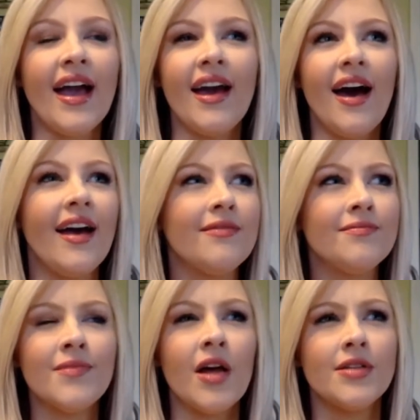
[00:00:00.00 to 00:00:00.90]

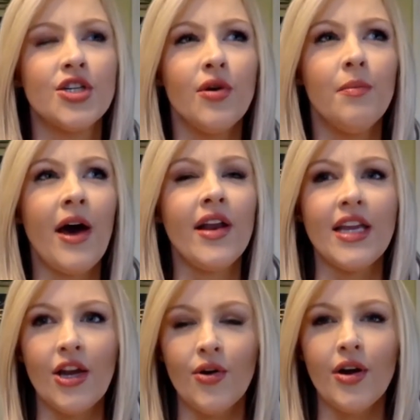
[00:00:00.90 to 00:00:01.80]
to about a
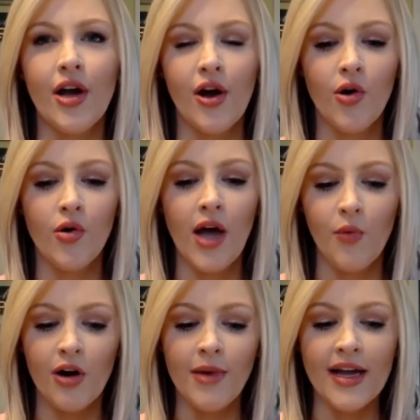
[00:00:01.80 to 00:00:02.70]
year ago at
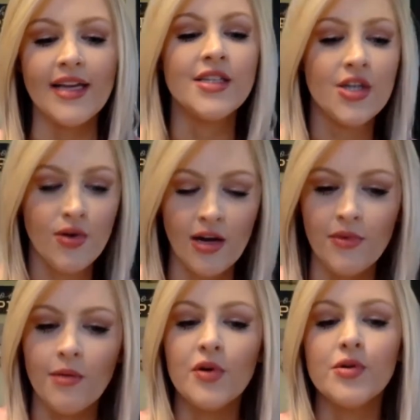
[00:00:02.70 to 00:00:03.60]
where my Instagram
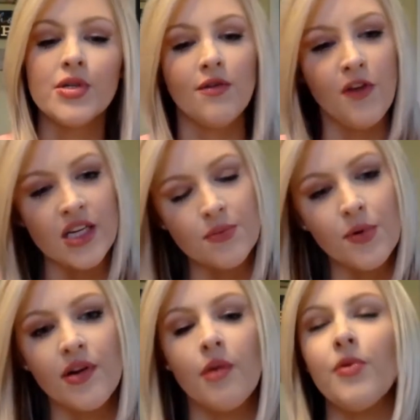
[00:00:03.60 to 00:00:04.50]
numbers and Facebook
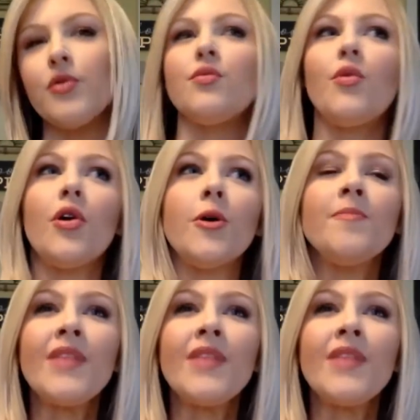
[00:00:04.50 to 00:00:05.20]
numbers were.